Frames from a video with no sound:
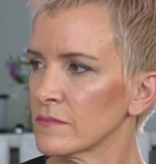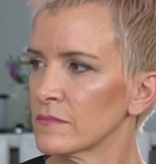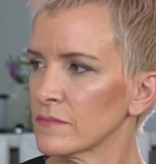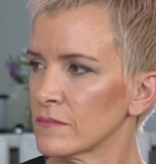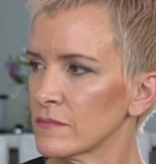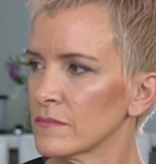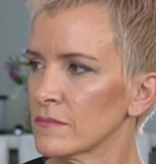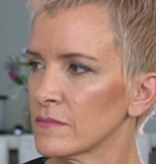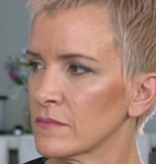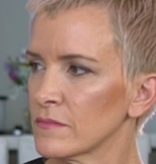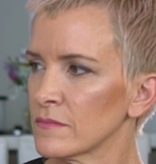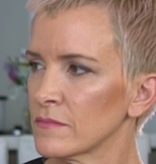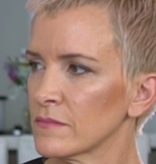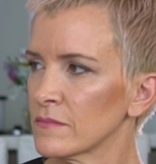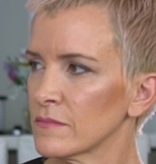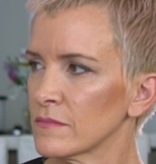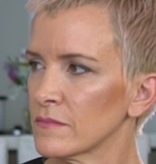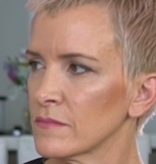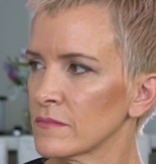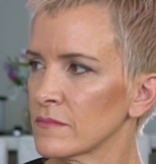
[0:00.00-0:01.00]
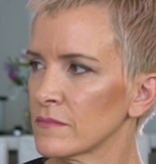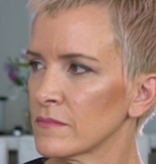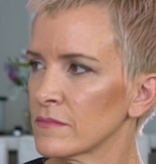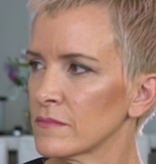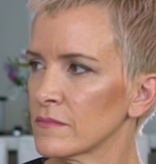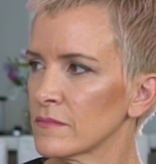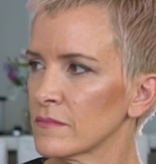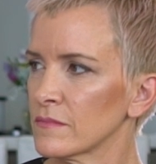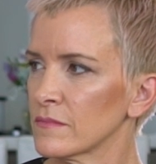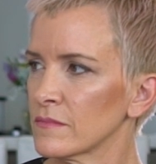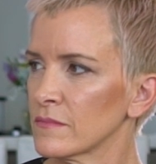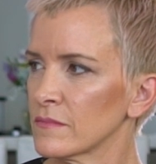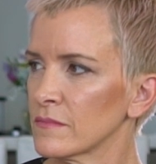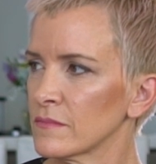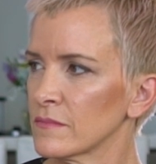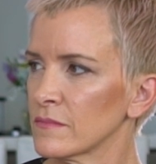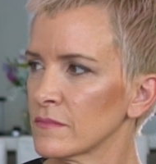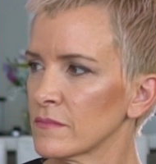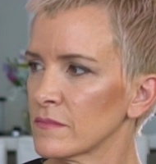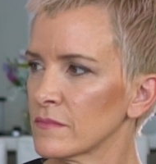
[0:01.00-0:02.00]

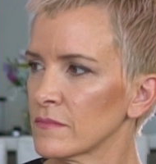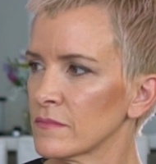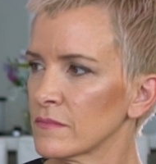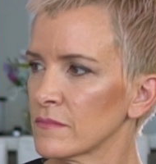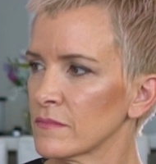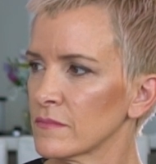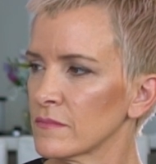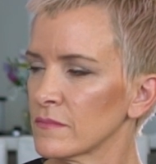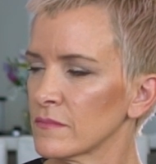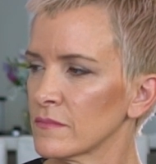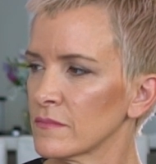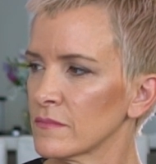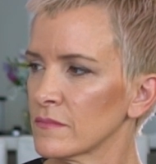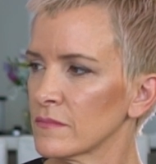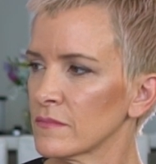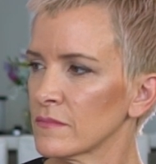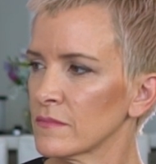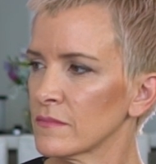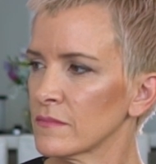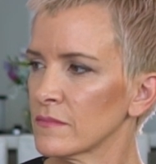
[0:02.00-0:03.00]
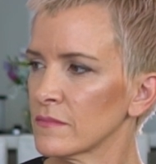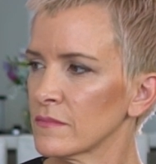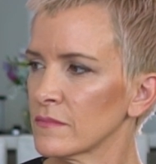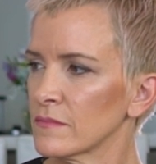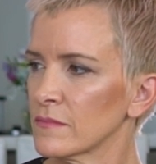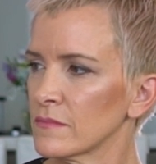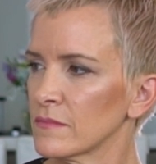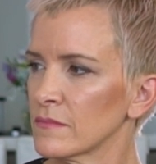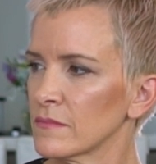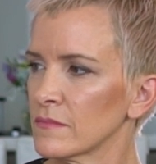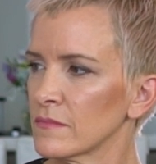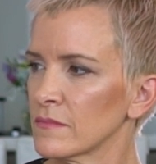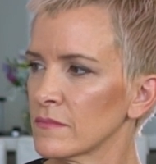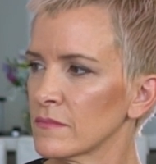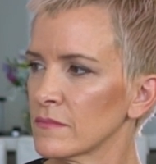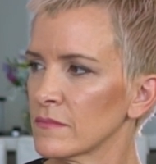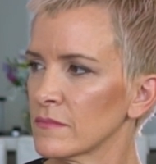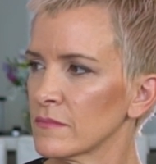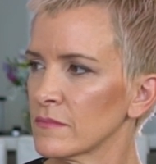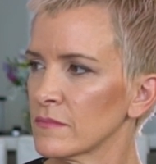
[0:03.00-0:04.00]

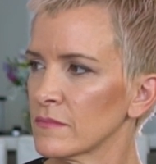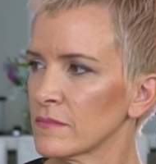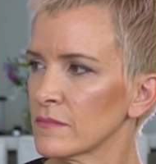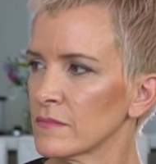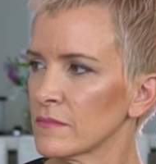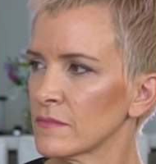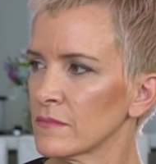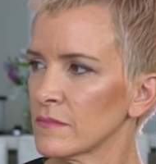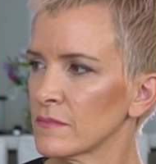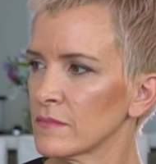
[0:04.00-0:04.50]
This person isn't speaking.